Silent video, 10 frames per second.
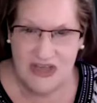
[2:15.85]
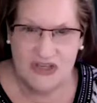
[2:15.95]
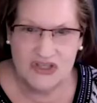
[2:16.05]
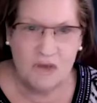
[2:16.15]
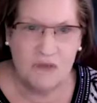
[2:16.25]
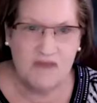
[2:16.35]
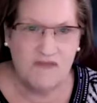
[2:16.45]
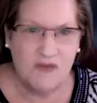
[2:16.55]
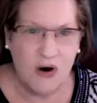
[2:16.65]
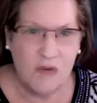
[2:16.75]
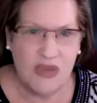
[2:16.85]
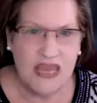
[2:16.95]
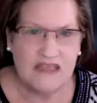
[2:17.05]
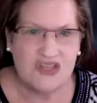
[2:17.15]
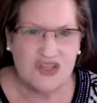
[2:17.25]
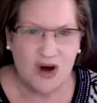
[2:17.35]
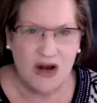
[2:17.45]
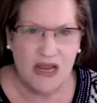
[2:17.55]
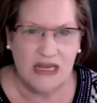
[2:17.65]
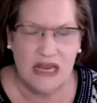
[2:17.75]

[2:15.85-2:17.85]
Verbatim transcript: So before we get started,